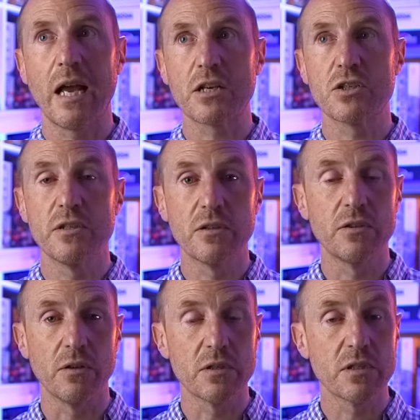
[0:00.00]
action you can
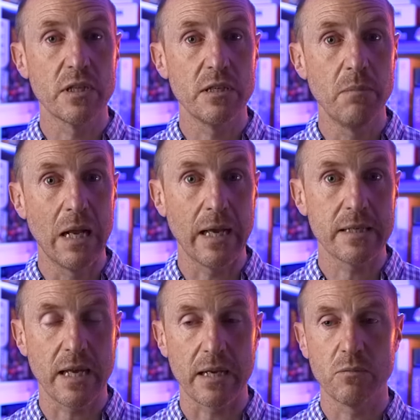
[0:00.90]
do is the melee
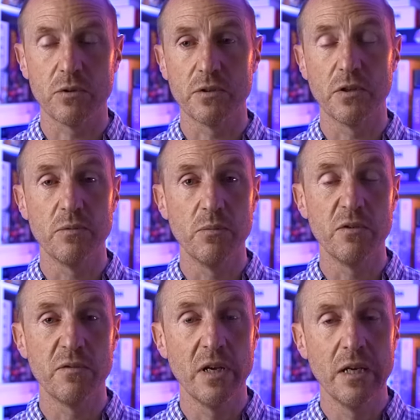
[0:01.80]
attack, where you do you
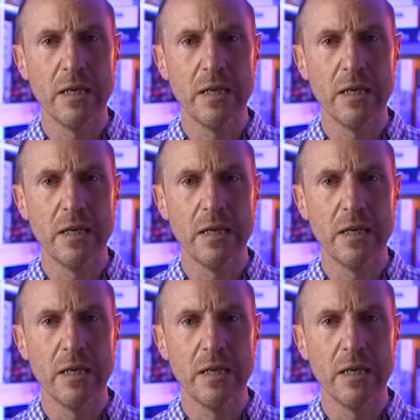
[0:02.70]
move